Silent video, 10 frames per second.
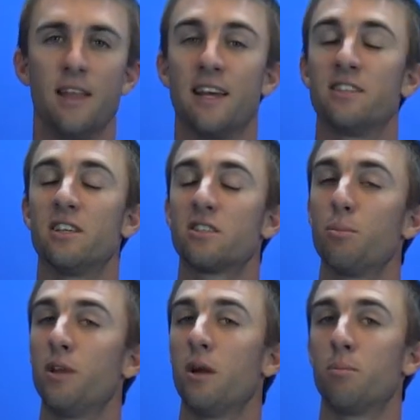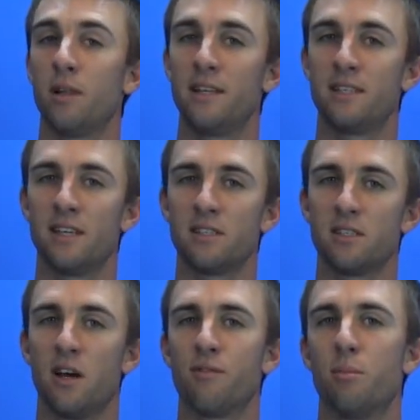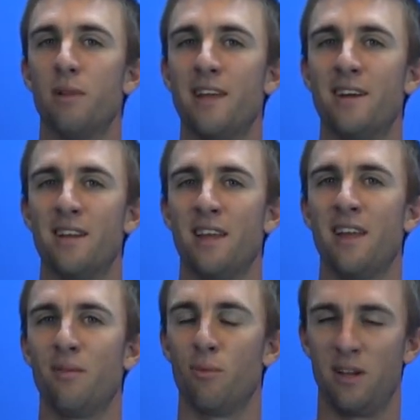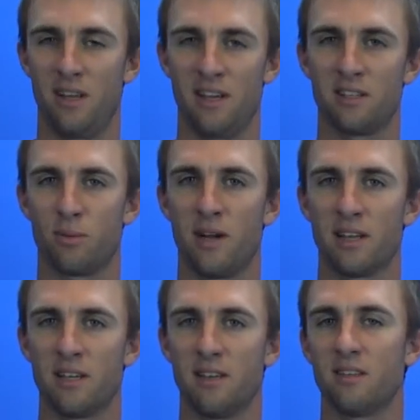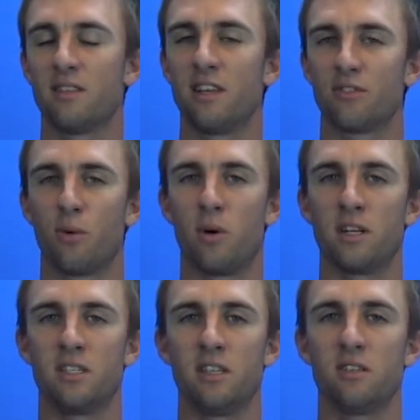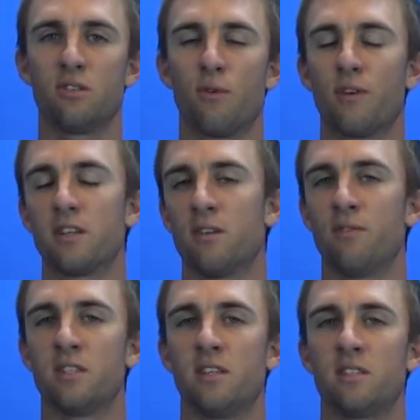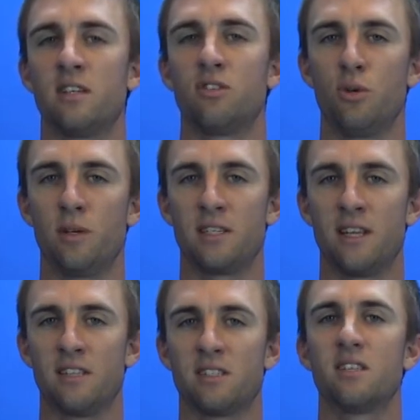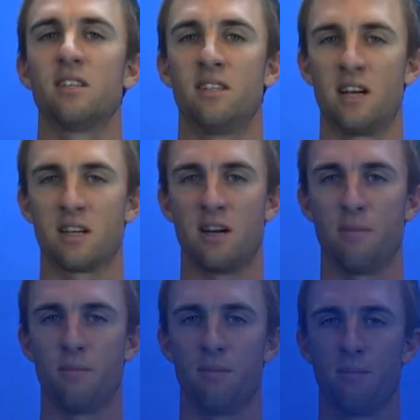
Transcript: That does complete our play test of the Blade ninety-eight S racket. Thanks for watching. Don't forget to visit us at do it tennis dot com.